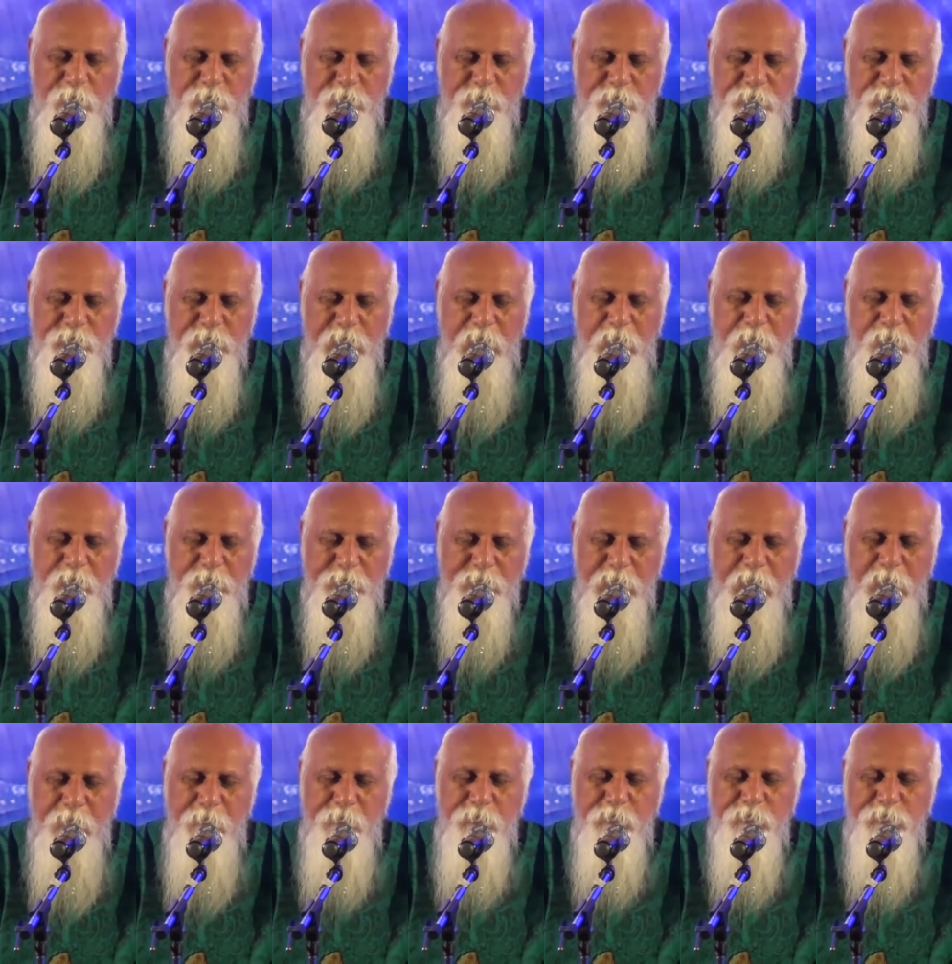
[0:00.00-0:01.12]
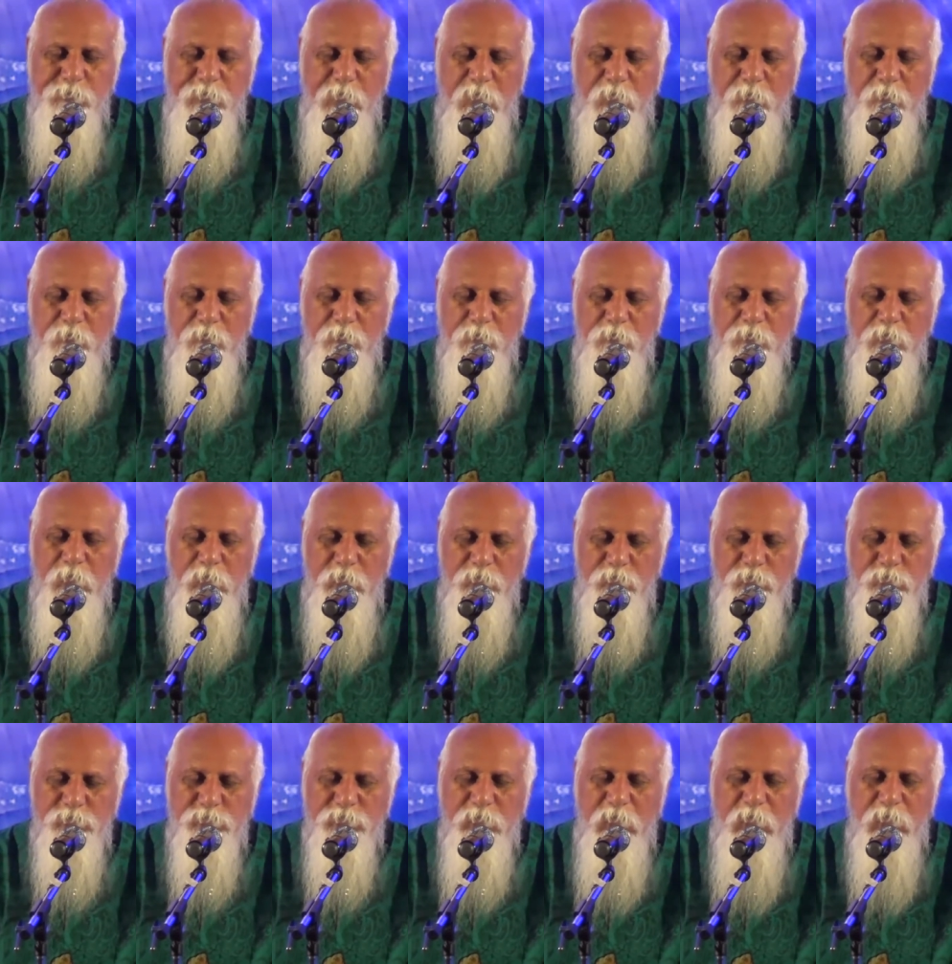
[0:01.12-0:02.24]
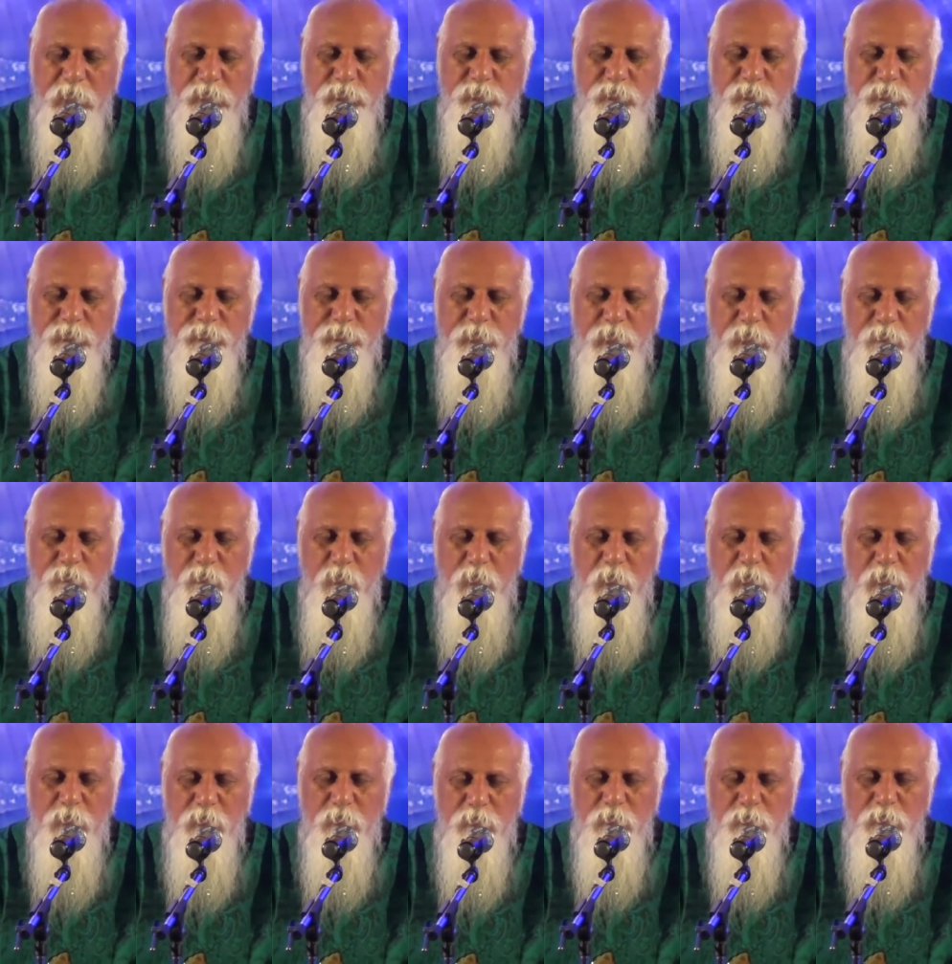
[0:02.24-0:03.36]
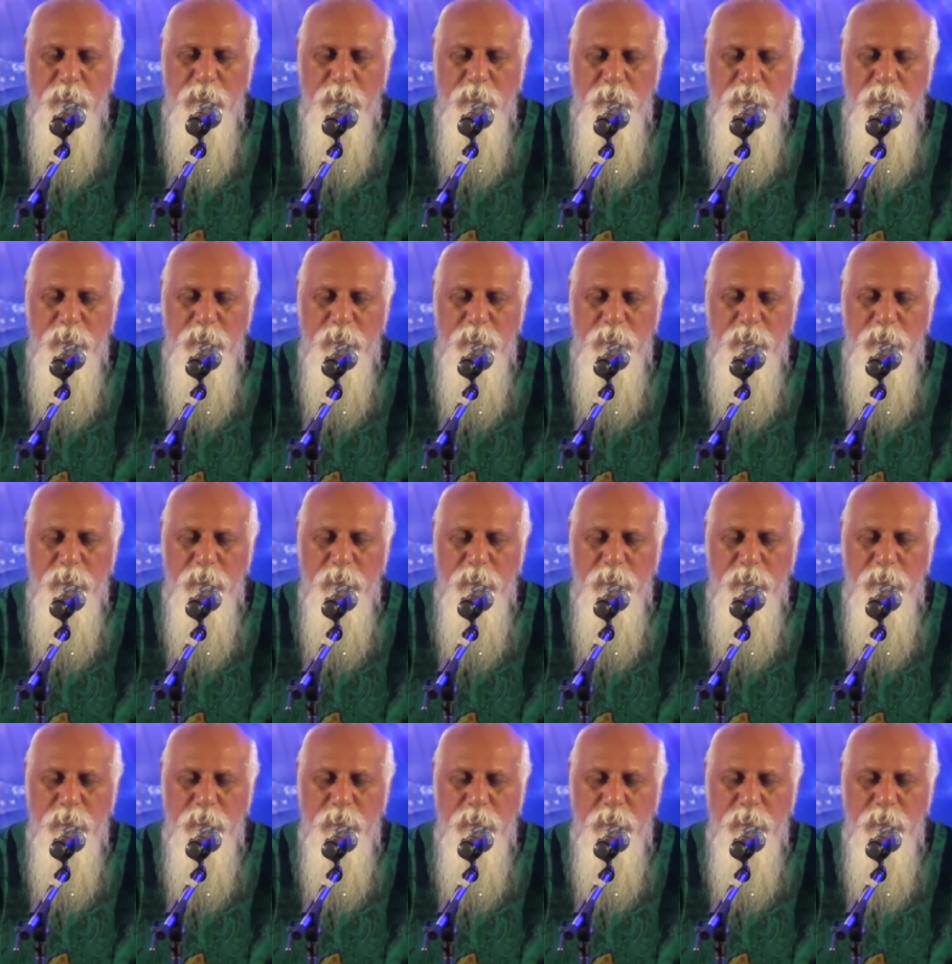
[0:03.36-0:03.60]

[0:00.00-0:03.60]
from time to time, as you charge your cell phone,